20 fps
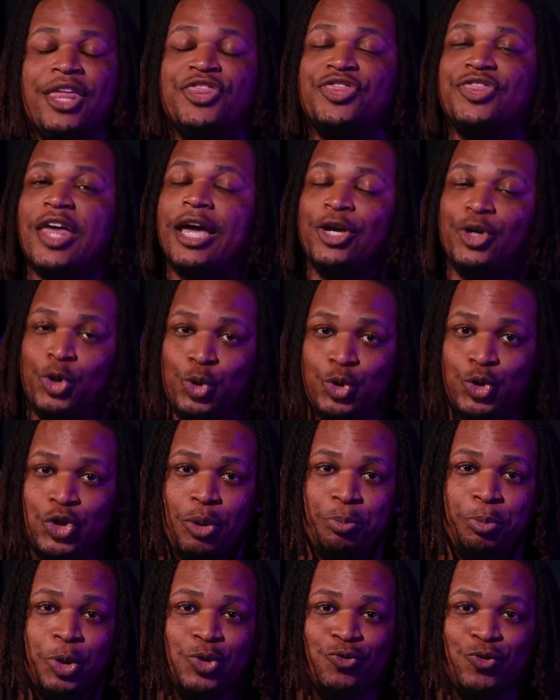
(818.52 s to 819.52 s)
Thank you
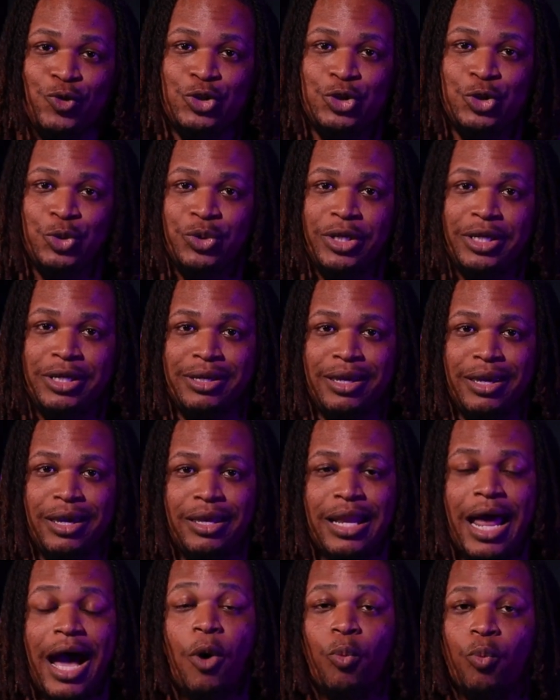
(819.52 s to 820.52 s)
so much for tuning
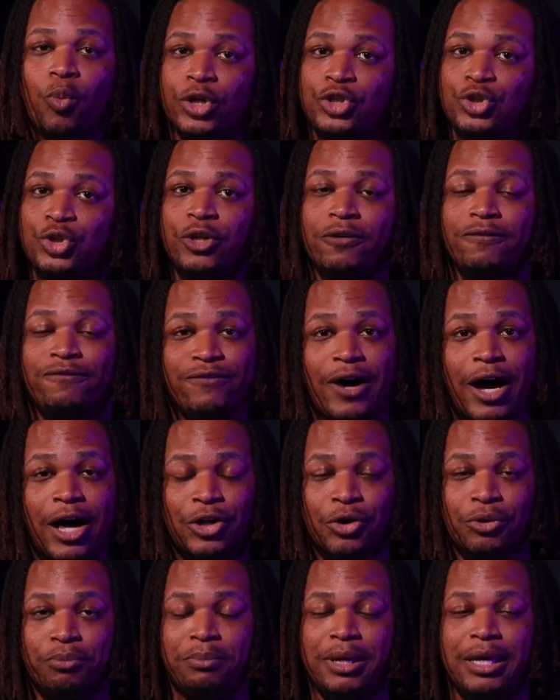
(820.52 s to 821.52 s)
in. I want you to
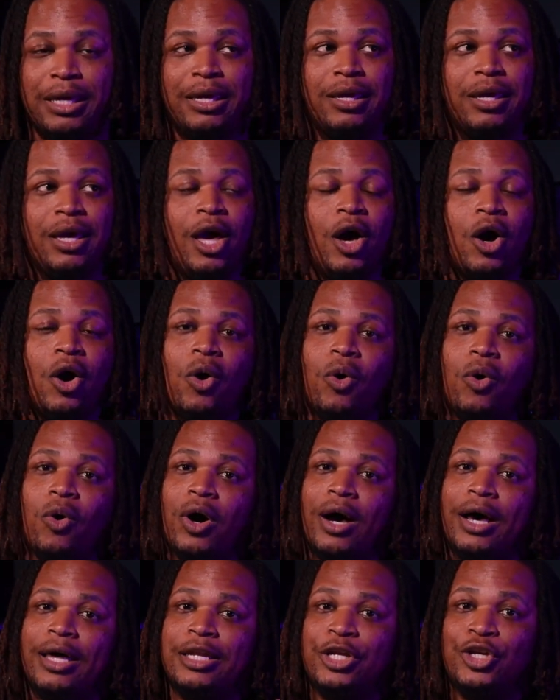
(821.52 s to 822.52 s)
follow me
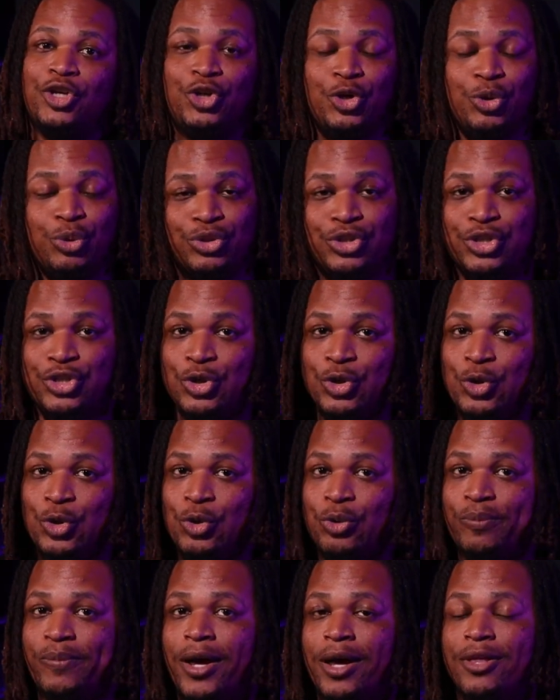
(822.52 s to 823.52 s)
on
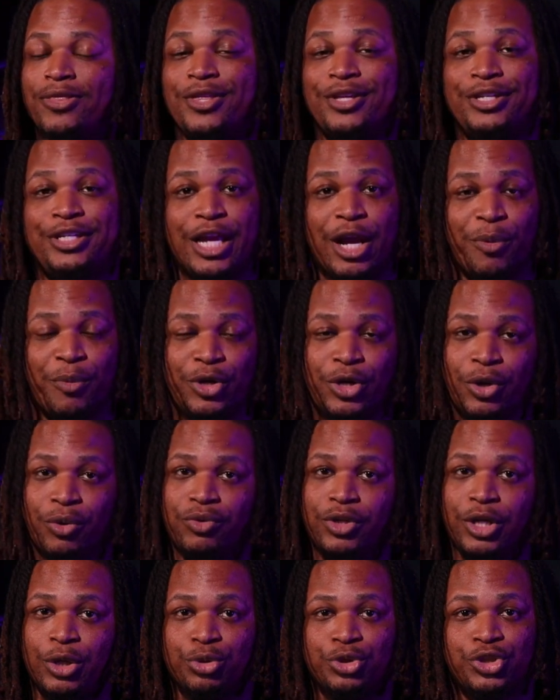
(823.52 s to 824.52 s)
YouTube, The Darron
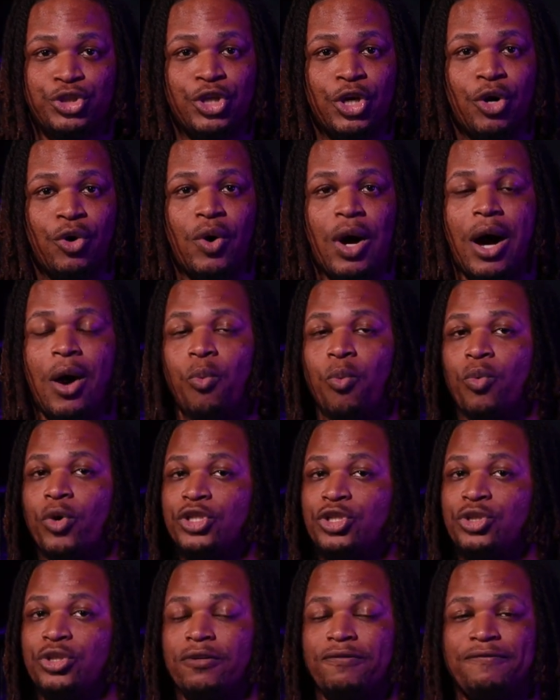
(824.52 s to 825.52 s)
Oneal Show. I
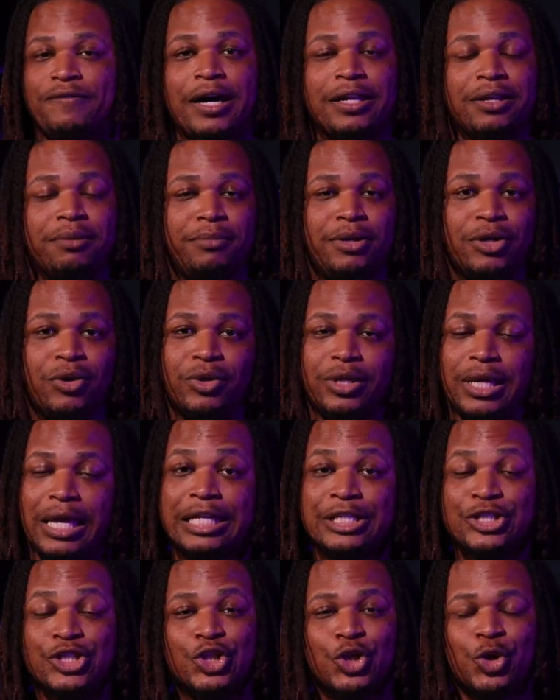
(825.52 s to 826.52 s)
want you to follow me on
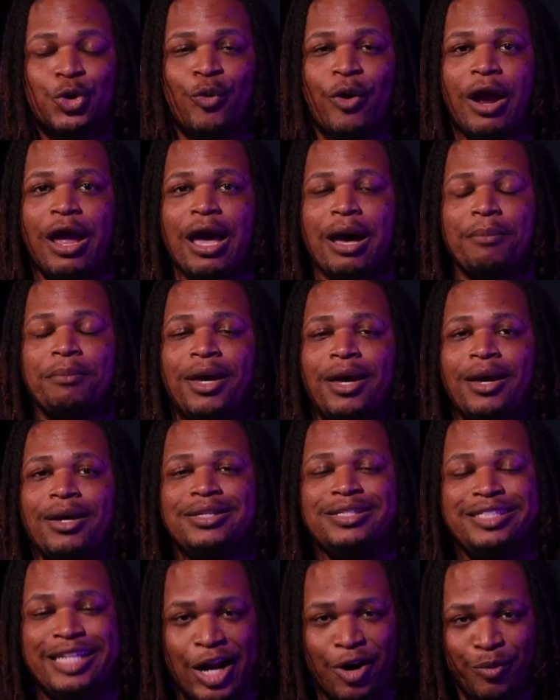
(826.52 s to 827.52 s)
Instagram,
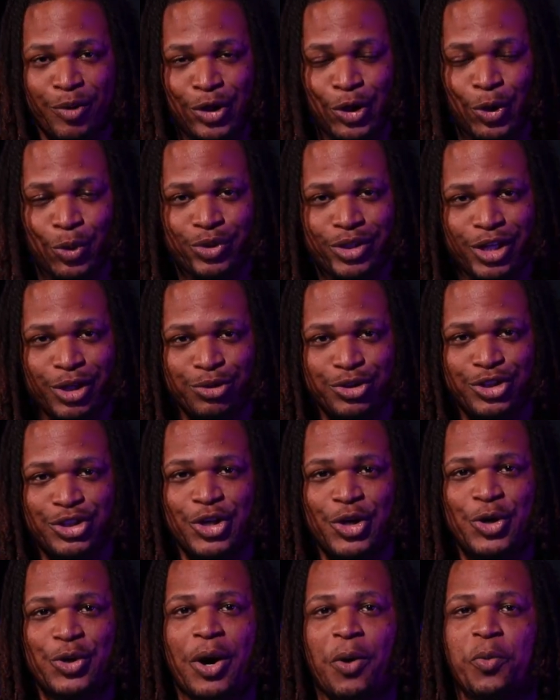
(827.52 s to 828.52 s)
Darron Oneal
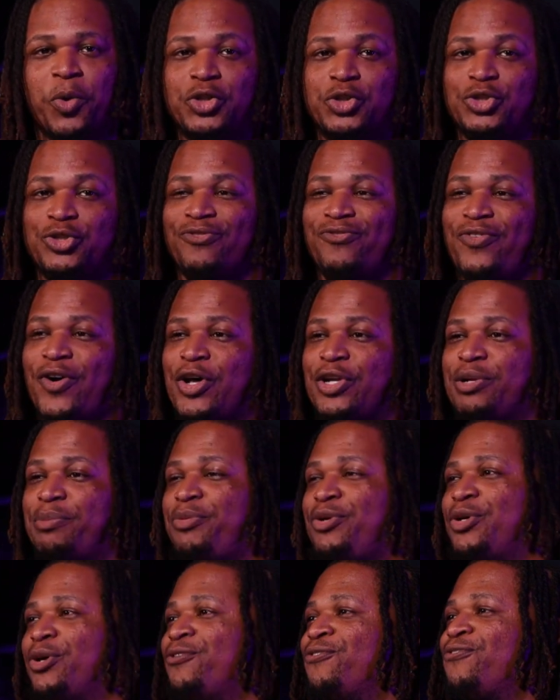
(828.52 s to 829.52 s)
Show. I want you to follow
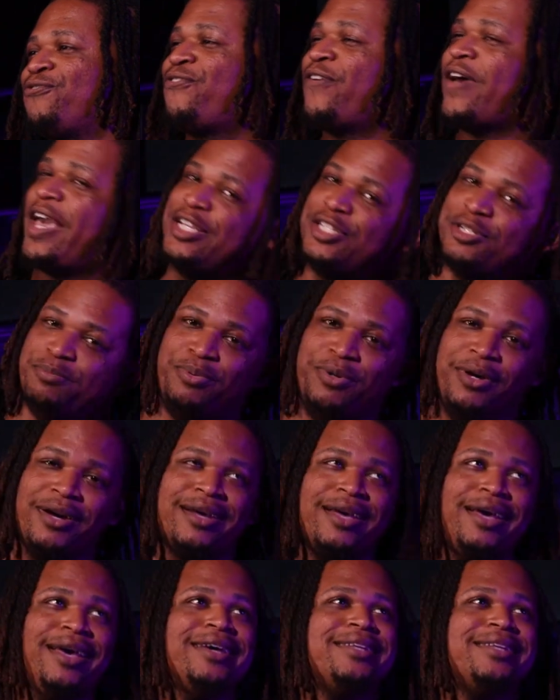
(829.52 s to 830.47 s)
me on Facebook,